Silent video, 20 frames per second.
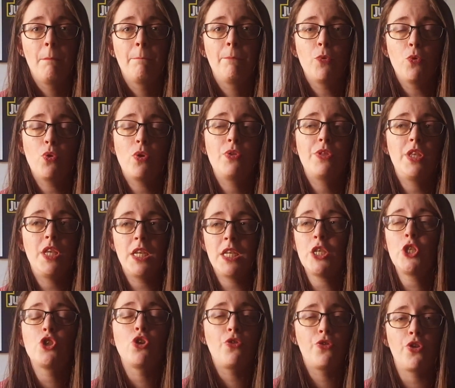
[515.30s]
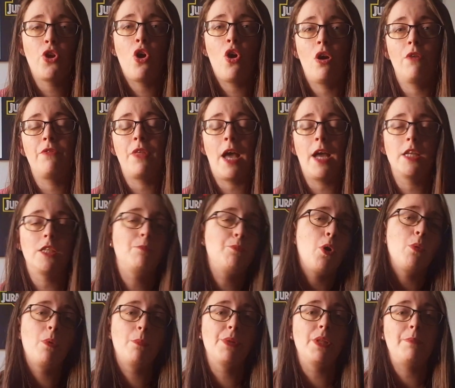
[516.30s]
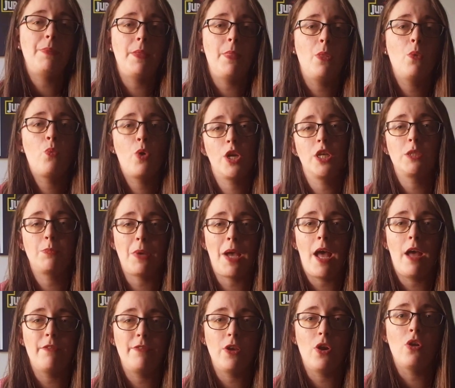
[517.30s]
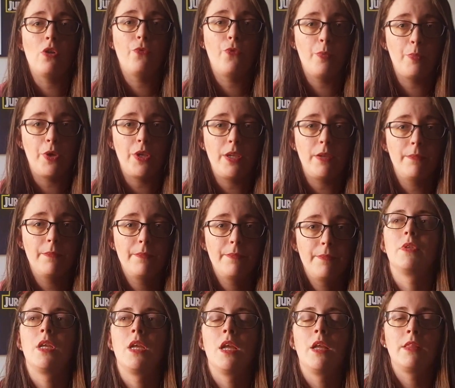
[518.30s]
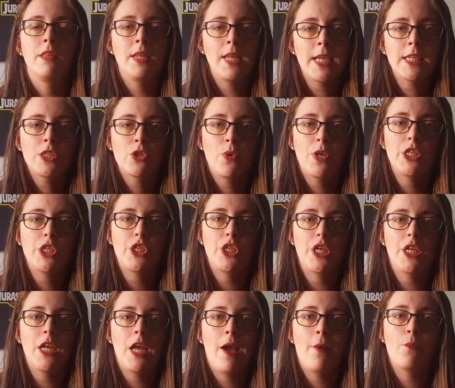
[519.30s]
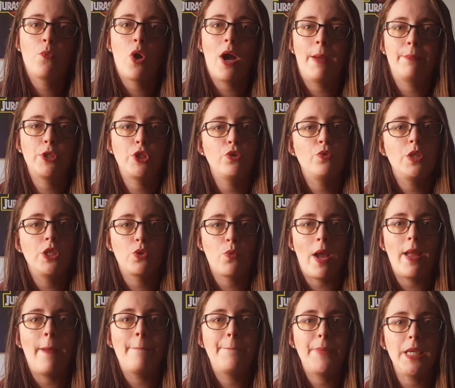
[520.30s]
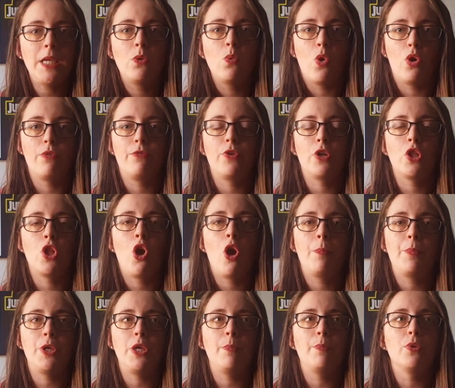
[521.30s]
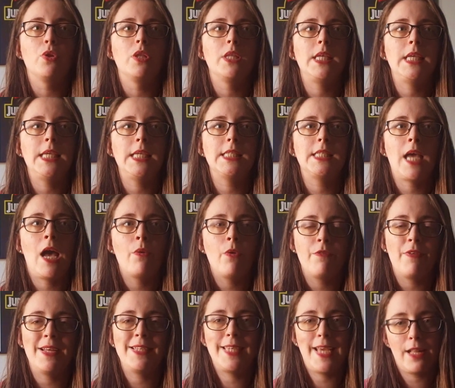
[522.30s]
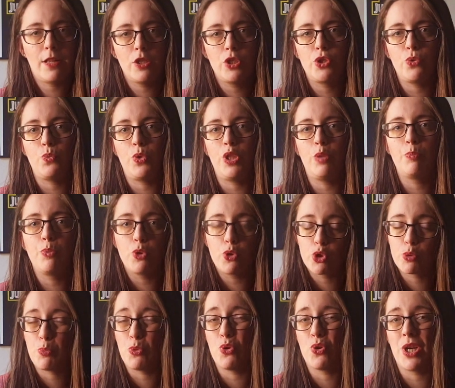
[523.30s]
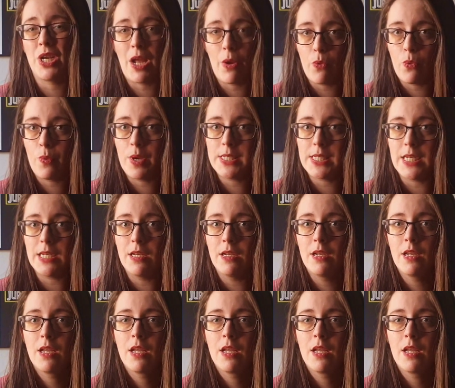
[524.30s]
But the initial thought of that has probably been the worst part of it all for me. The next question, and what I'm sure is quite a big one for a lot of people, is how have I dealt with postponing our wedding?